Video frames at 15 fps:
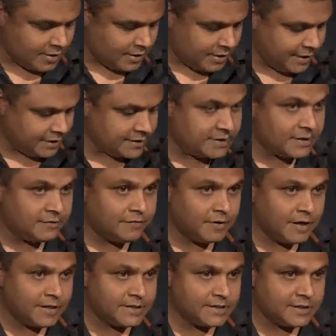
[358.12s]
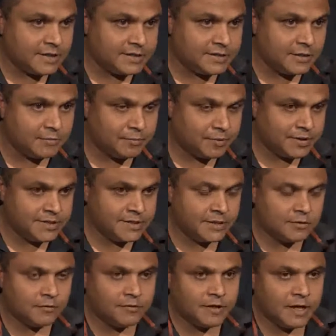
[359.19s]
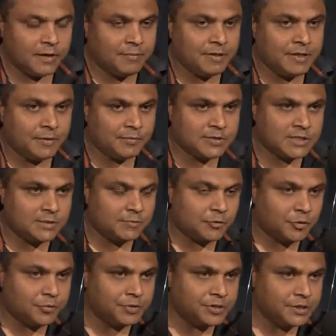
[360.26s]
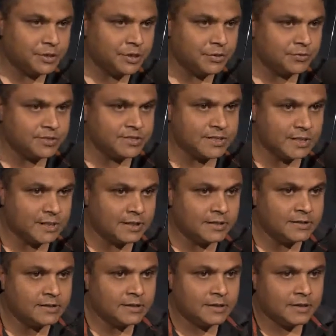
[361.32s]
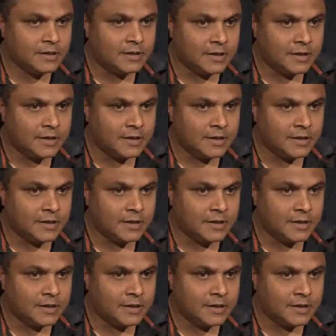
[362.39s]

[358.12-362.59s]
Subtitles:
he is the Vice National President of the Ahmadiyya Muslim Community in New Zealand,